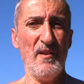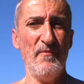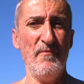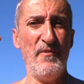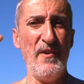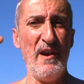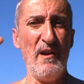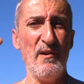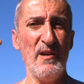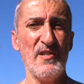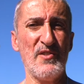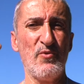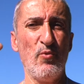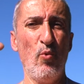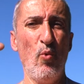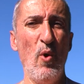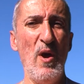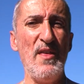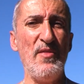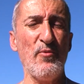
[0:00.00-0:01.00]
varies
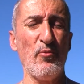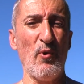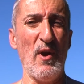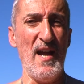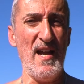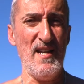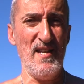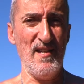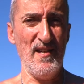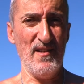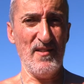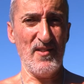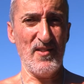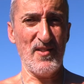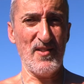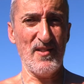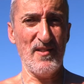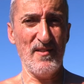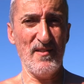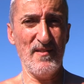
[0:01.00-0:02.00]
with
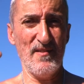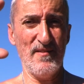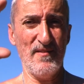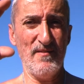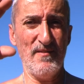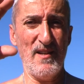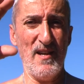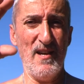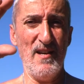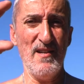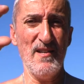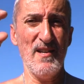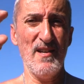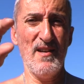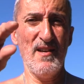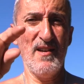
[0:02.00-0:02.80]
radius, okay?